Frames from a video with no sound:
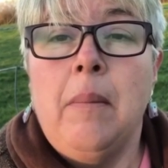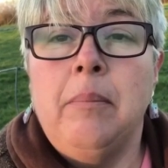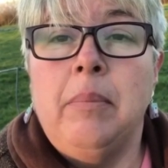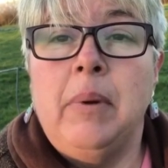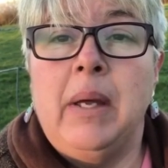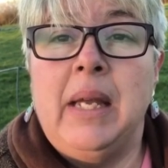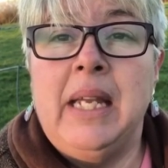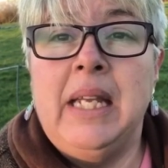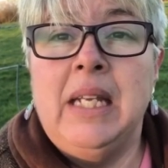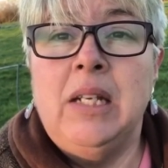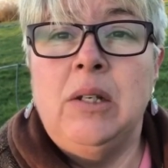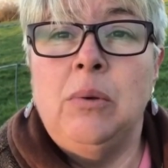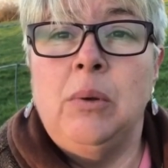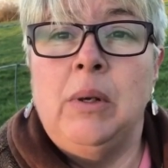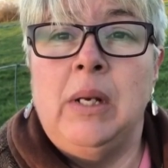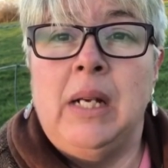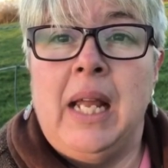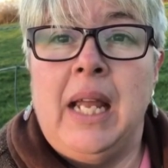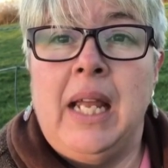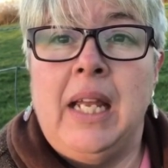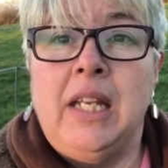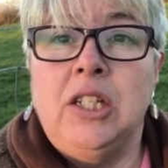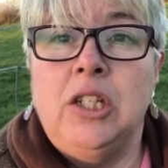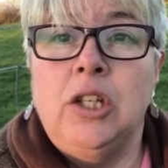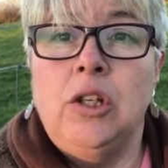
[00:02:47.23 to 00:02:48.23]
But
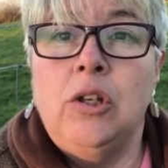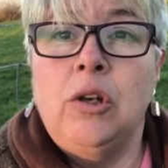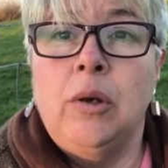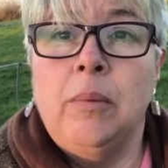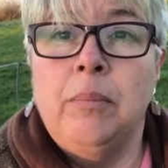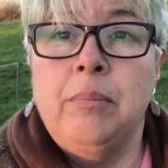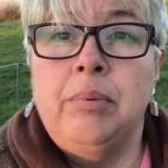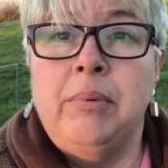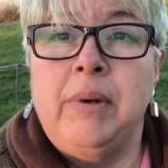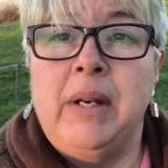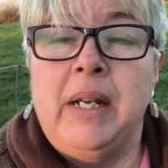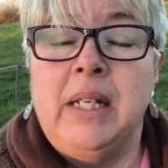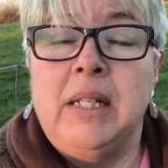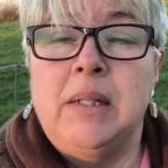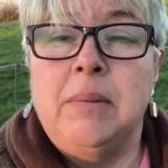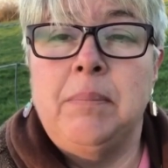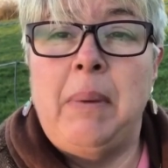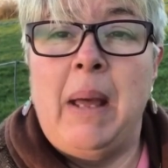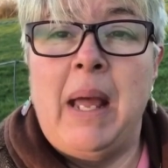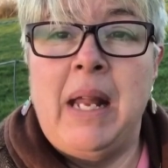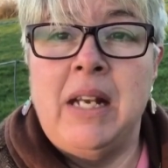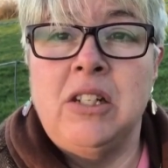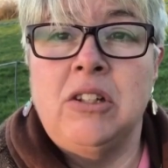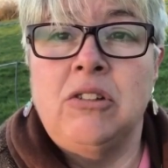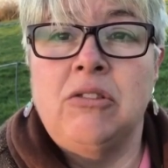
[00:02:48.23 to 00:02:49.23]
equally you can breed
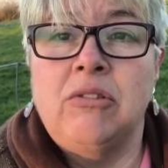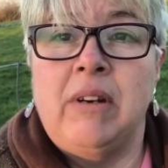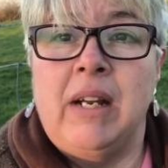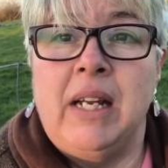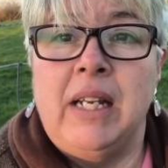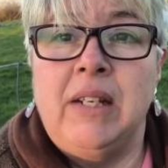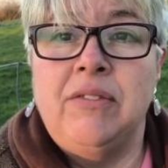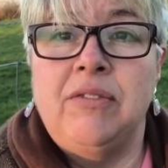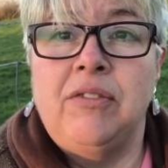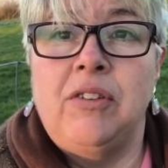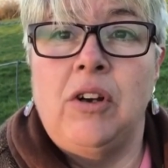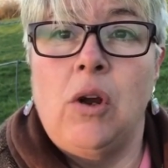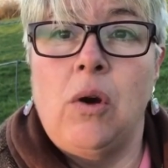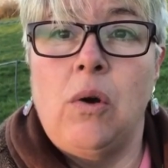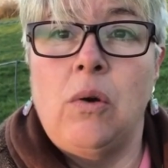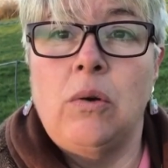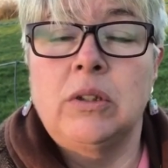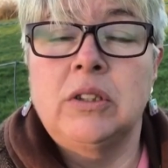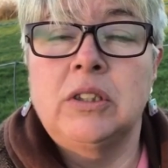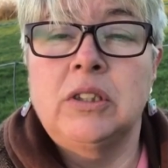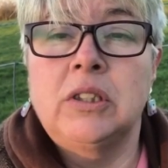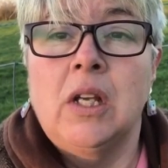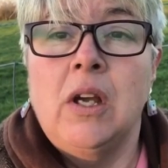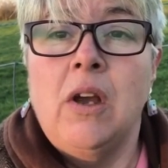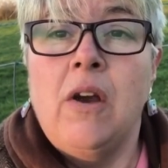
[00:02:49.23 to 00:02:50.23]
pedigree
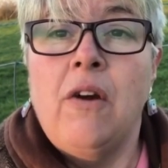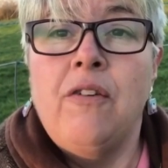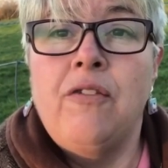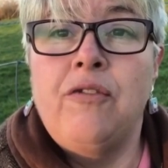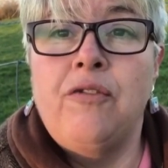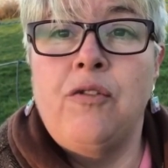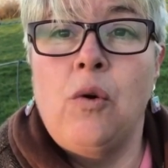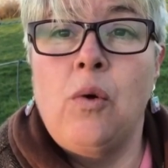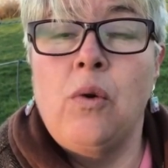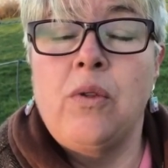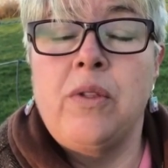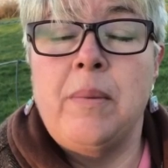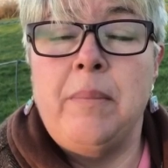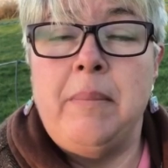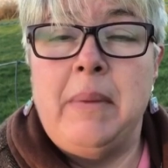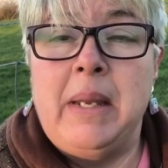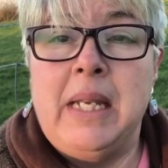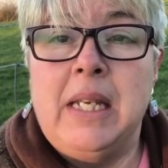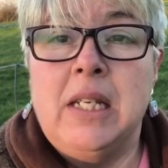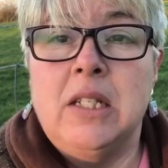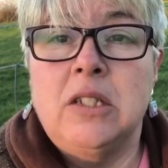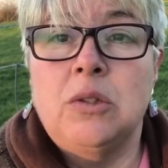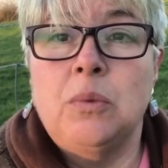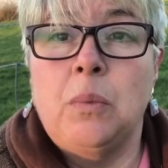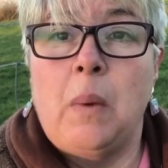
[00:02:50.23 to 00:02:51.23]
flocks for the
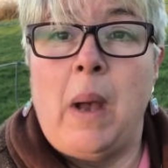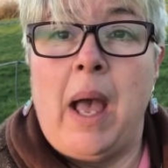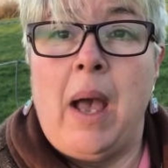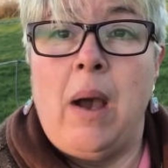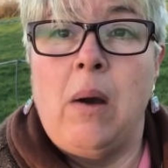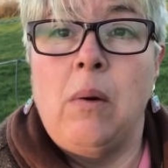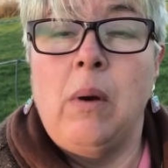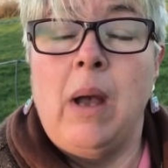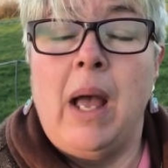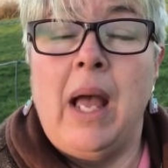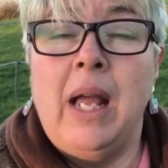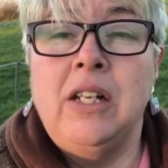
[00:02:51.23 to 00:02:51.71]
meat as well,